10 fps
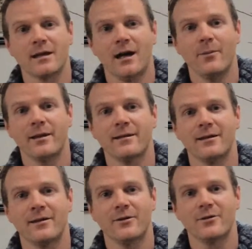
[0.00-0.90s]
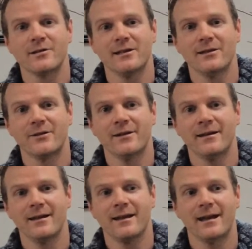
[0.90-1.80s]
to comment on our
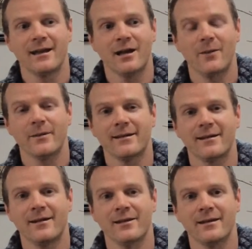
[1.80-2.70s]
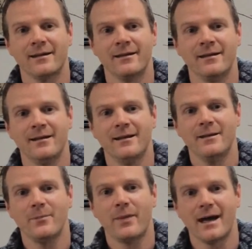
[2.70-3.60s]
children. And I commented on the
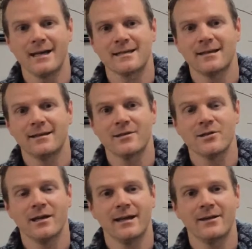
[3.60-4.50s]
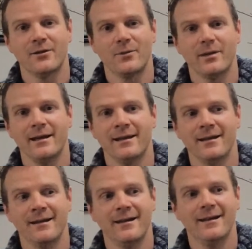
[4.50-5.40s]
basket that she had on her bike.
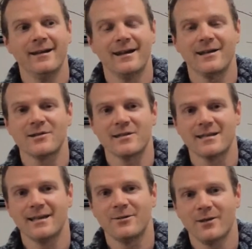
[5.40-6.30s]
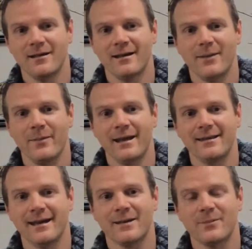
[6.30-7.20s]
And she said, well, I made
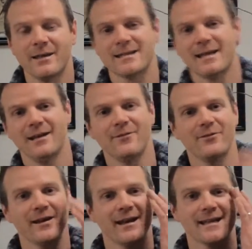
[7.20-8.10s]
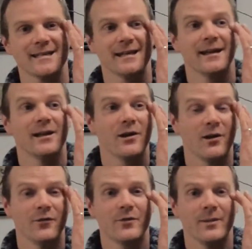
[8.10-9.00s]
that myself. And I said, I'd
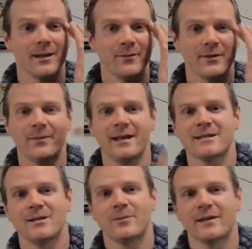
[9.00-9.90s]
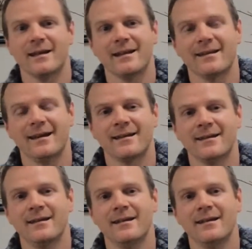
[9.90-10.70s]
love to be able to make something like that.